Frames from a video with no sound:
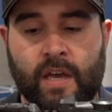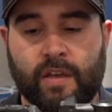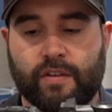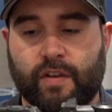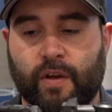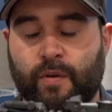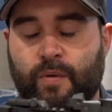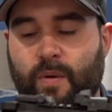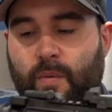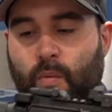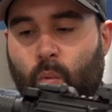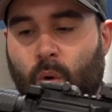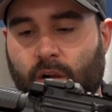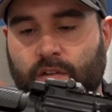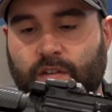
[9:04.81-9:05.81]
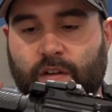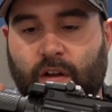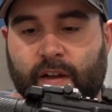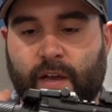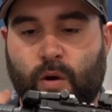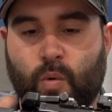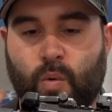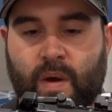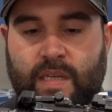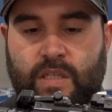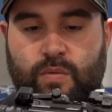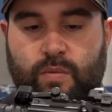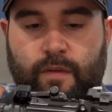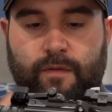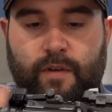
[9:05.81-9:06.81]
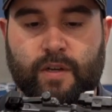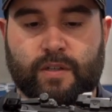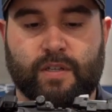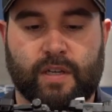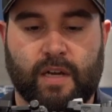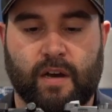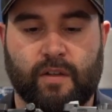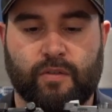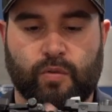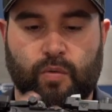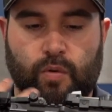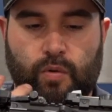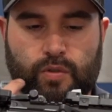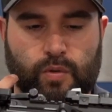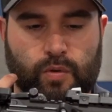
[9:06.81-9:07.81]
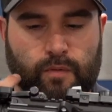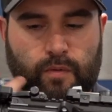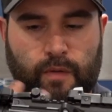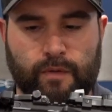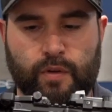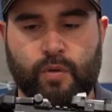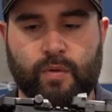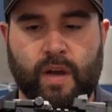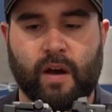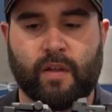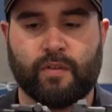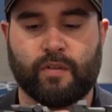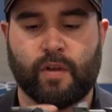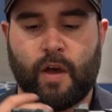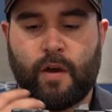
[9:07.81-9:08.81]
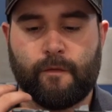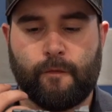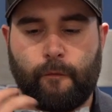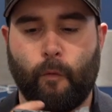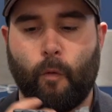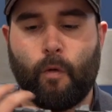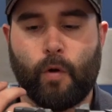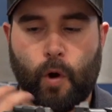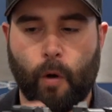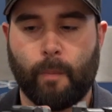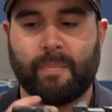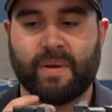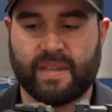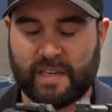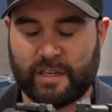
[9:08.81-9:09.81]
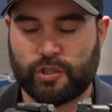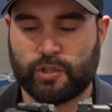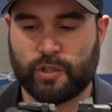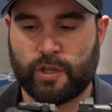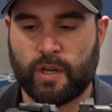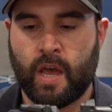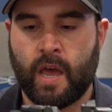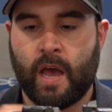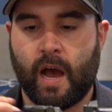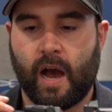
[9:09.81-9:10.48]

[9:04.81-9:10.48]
So whilst I always refer to guns or sort of review guns for competition,